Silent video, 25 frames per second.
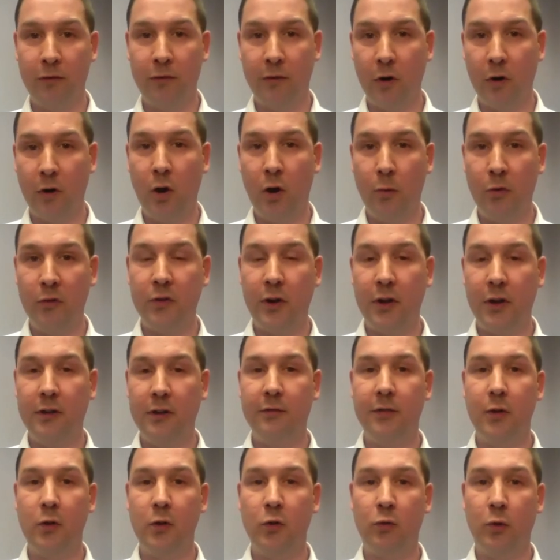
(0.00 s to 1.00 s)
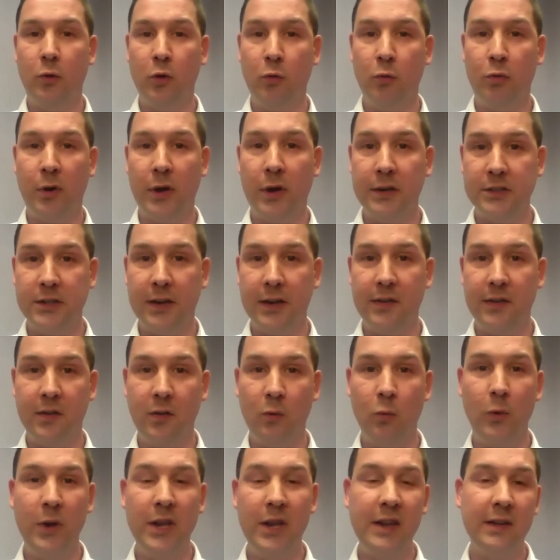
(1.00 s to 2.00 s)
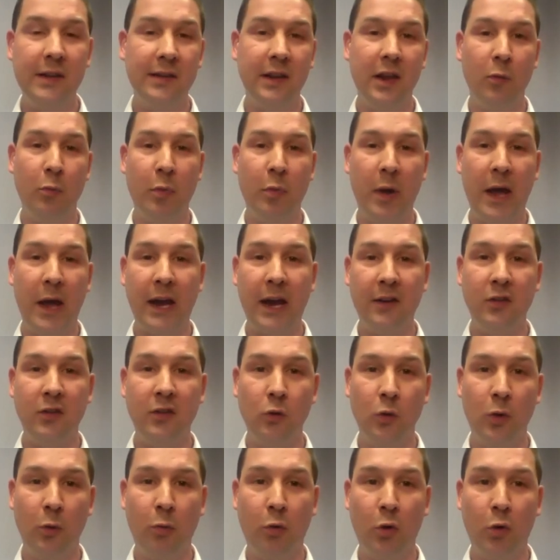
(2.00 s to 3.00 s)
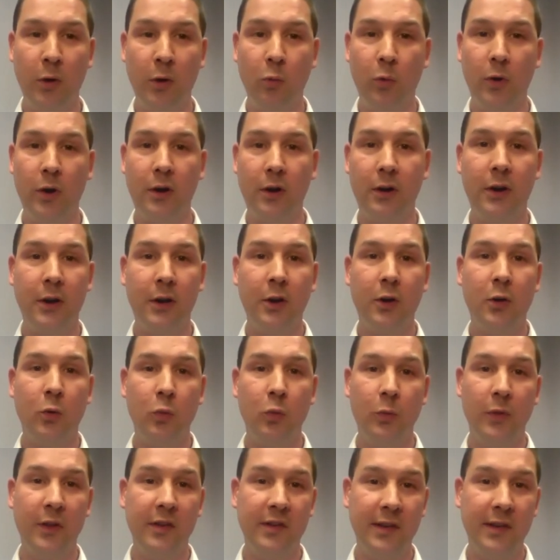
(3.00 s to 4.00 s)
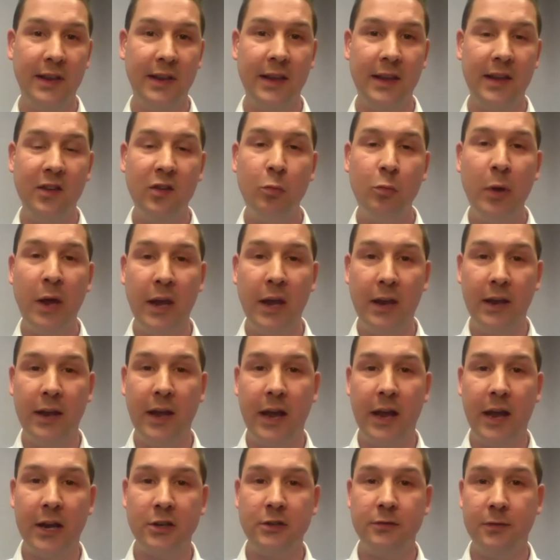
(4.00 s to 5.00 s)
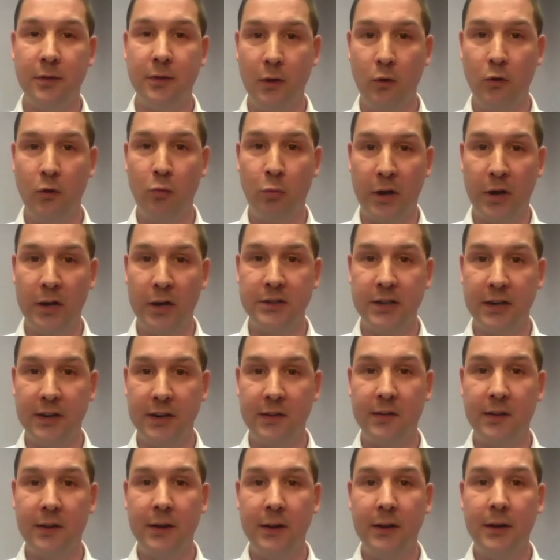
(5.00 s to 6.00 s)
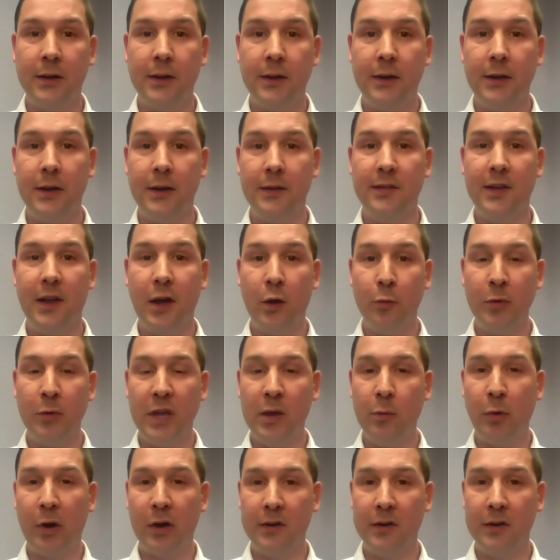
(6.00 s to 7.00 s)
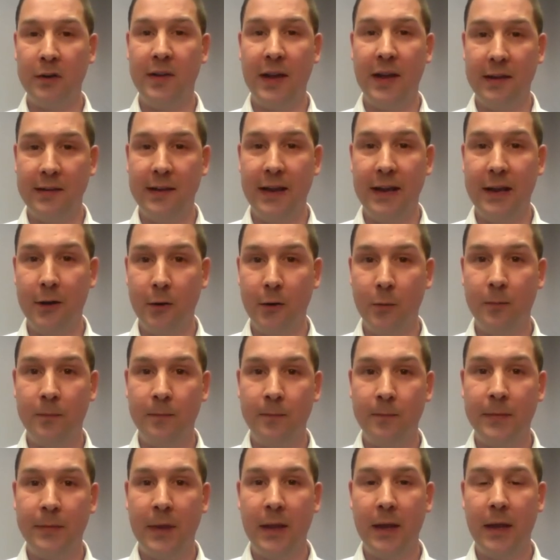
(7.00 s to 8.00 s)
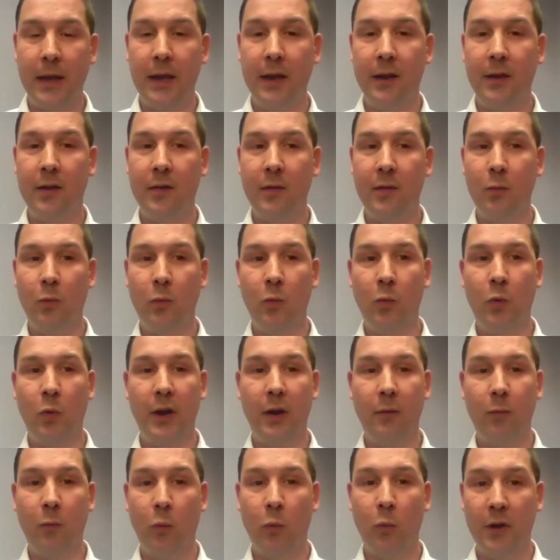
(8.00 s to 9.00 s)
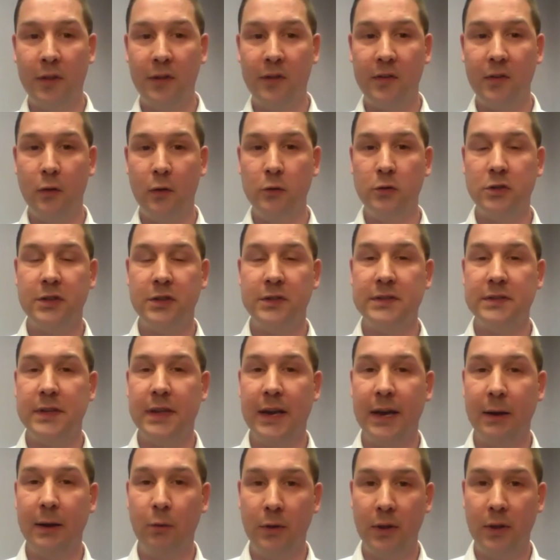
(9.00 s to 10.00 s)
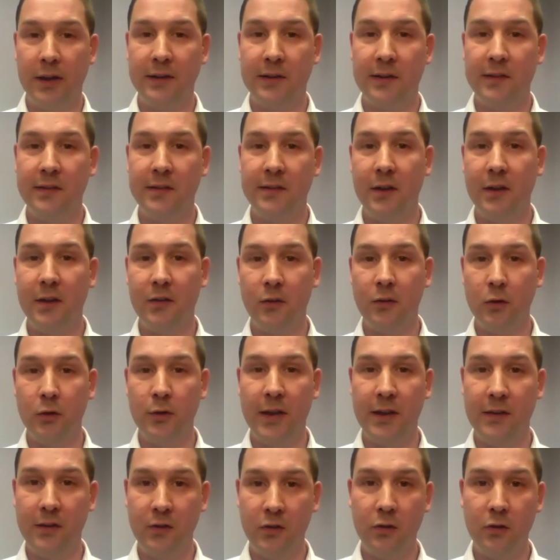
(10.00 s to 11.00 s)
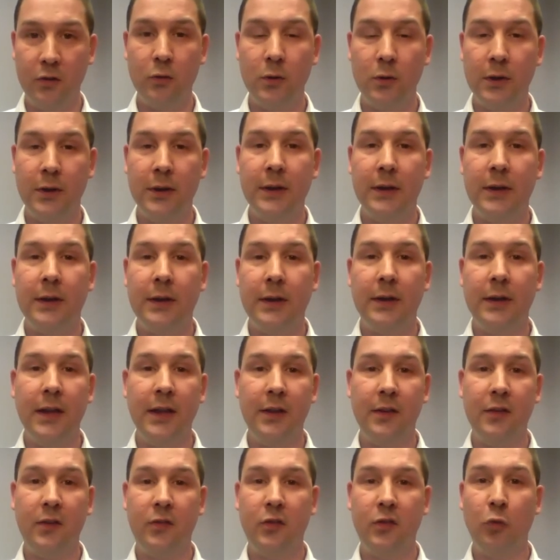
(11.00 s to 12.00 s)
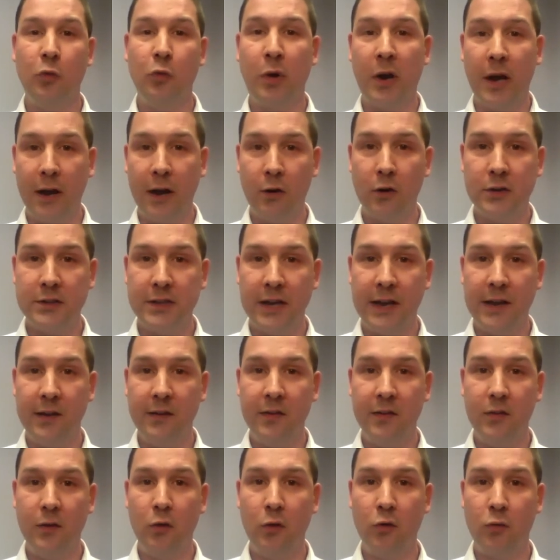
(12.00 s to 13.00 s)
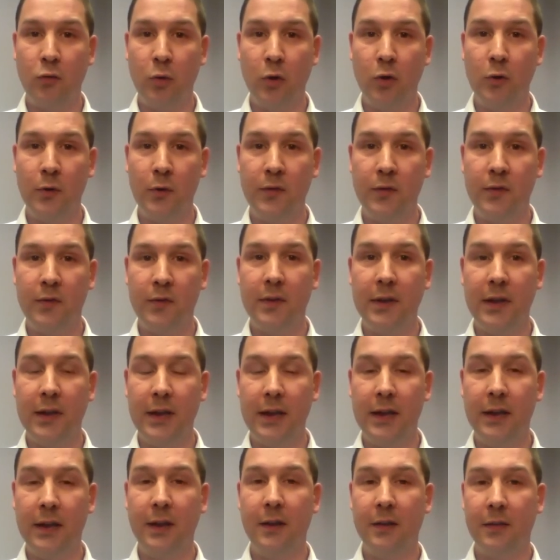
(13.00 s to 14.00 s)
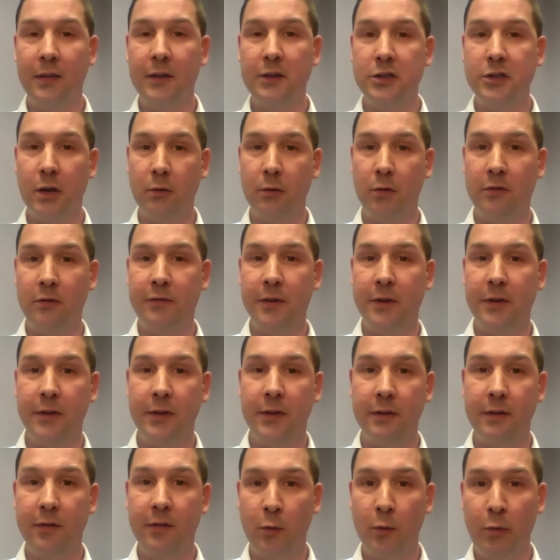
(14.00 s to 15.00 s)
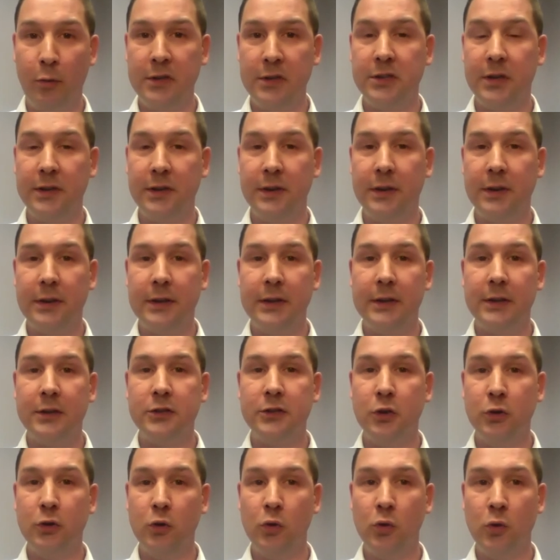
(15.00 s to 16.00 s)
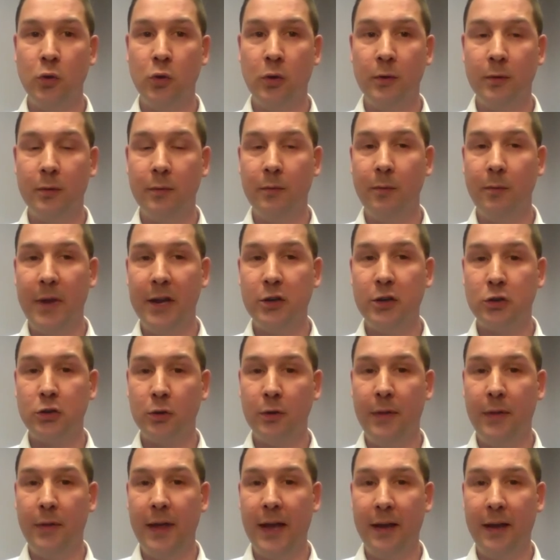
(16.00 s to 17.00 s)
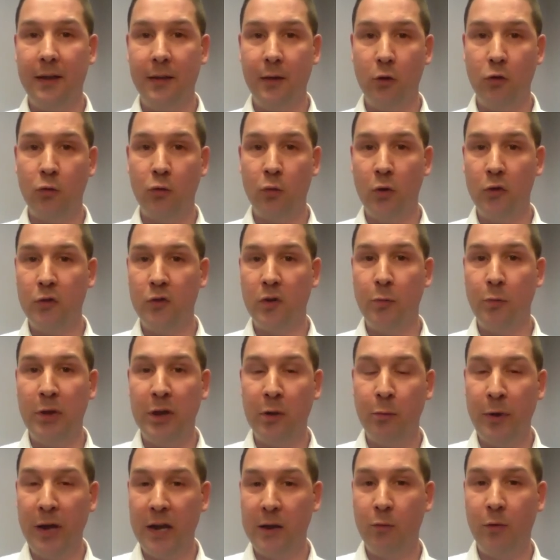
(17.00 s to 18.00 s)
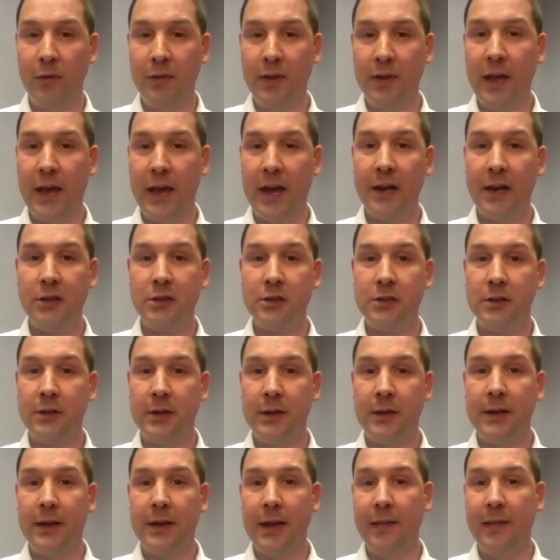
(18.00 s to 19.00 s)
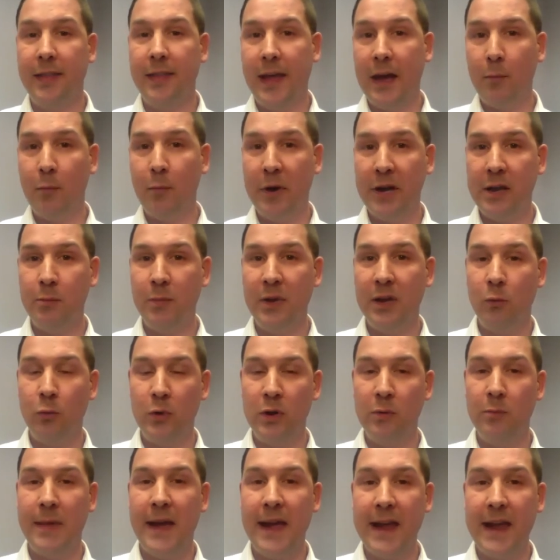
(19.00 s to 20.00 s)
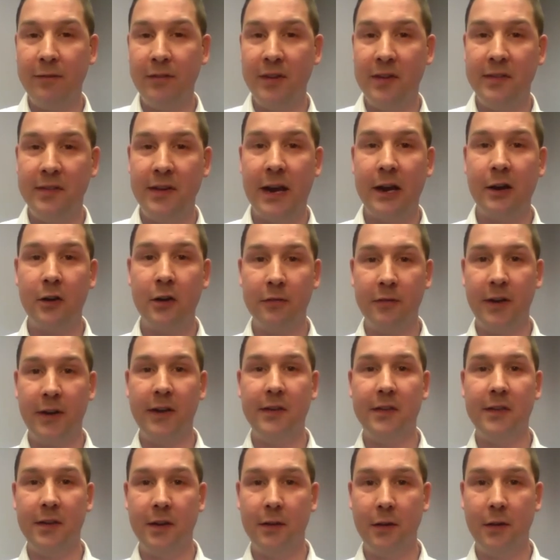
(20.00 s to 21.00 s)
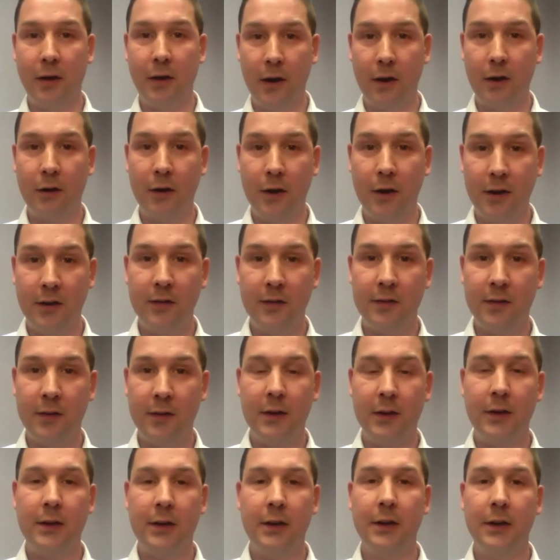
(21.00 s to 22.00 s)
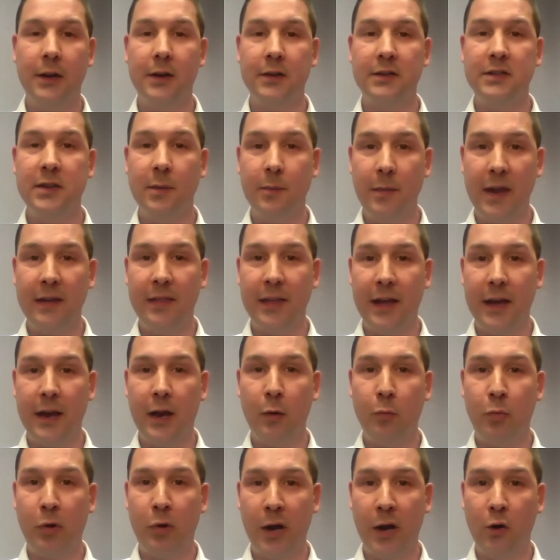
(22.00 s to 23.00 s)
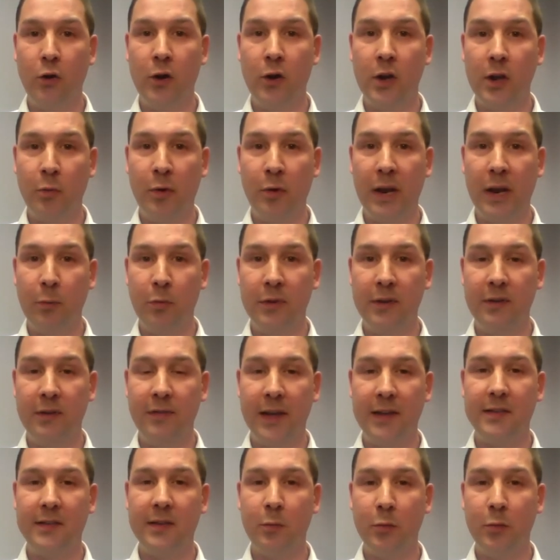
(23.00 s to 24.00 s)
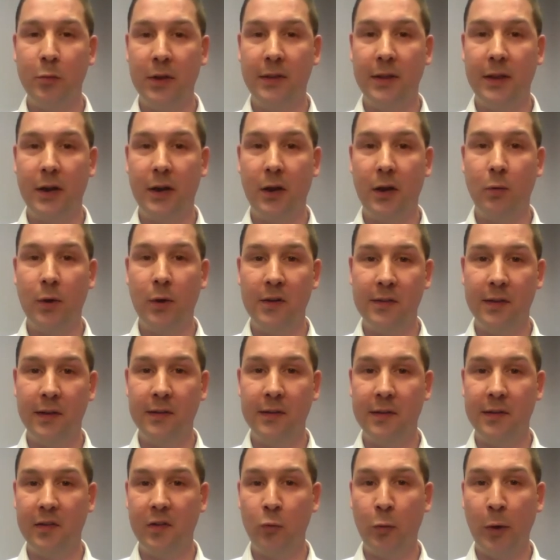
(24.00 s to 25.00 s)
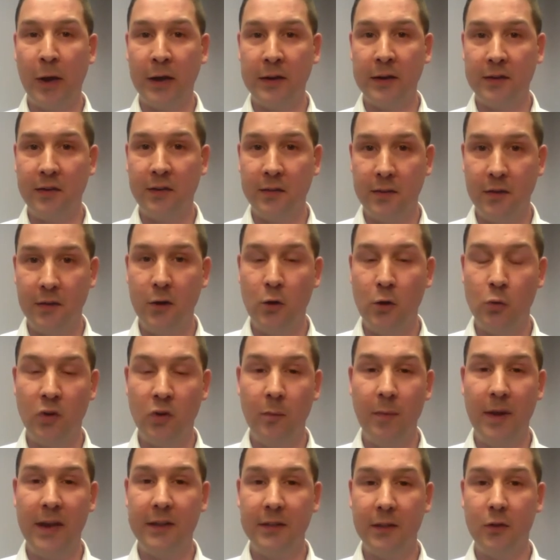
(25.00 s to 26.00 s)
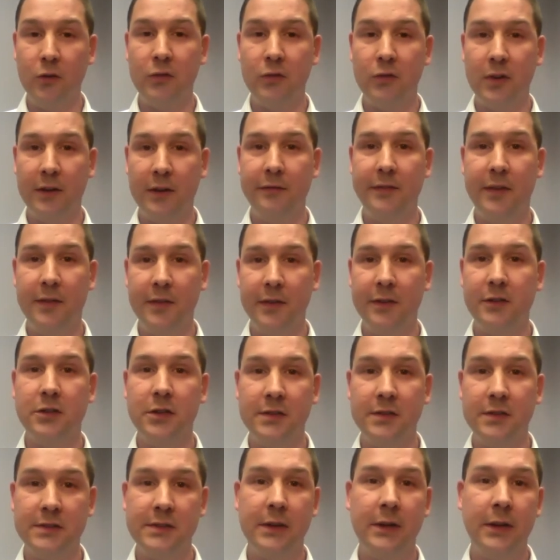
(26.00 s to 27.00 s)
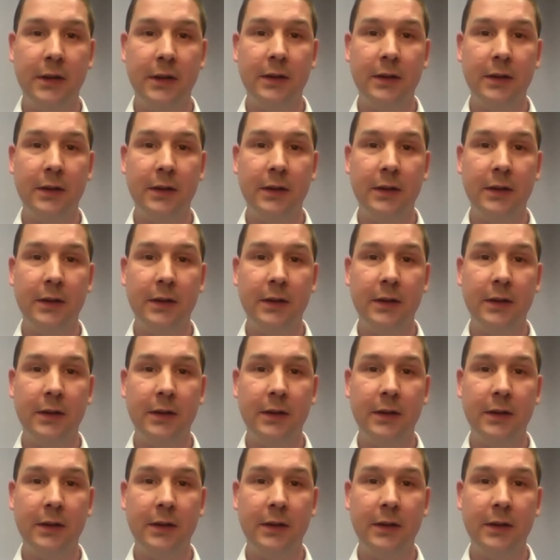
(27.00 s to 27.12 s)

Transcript: for almost all of those road projects. And we need to get back to the point where the city is paying cash for those projects to help keep our debt down. And one of the solutions that I would like to see us look into is to prioritize those roads in the general fund, the budget, to make sure that those roads are being paid with cash And that might mean we may have to sacrifice in other areas to make that a priority. But I believe that's something that our residents expect us to do, to make those tough decisions.